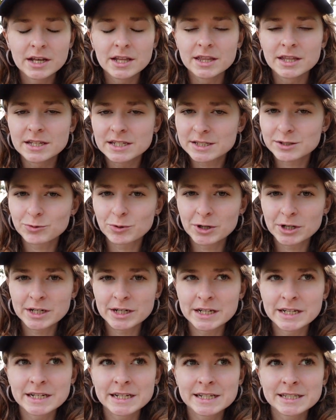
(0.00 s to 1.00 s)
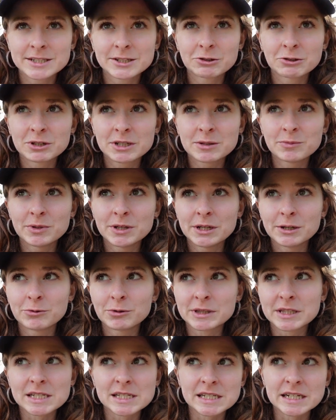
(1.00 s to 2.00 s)
This one is going to be
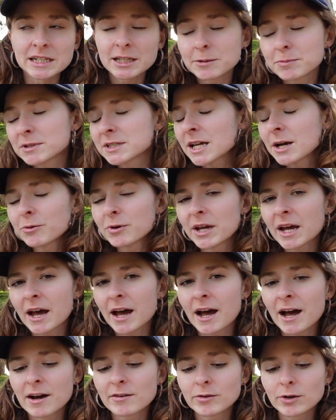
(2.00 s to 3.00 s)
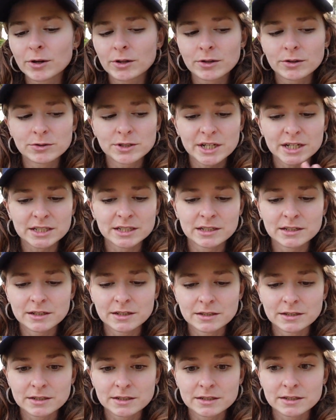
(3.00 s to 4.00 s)
with this eclipse that we have, although
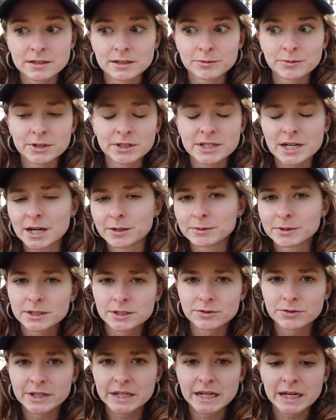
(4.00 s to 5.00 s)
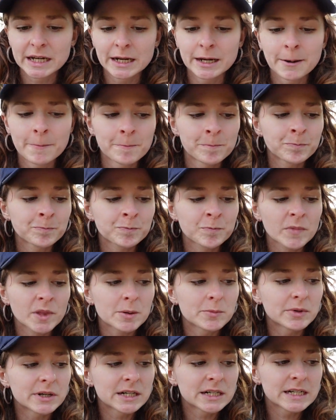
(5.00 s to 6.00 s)
technically this is going to be a timeless reading,
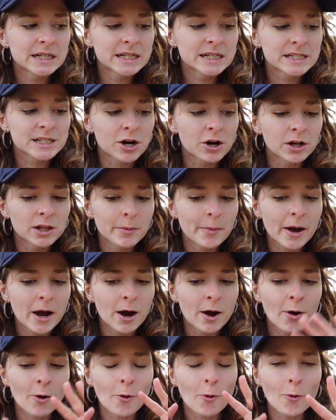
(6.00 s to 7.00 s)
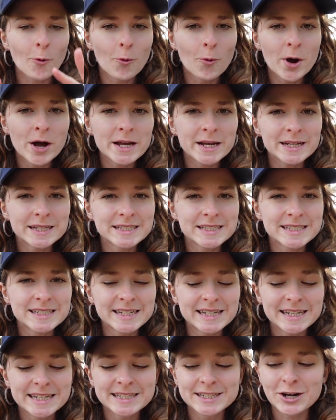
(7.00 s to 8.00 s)
but it is all about what
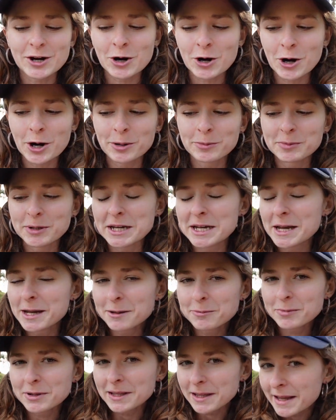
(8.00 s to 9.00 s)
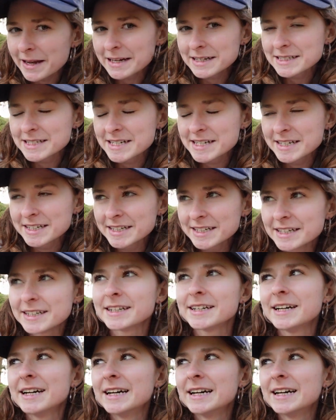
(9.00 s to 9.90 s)
seeds are being planted.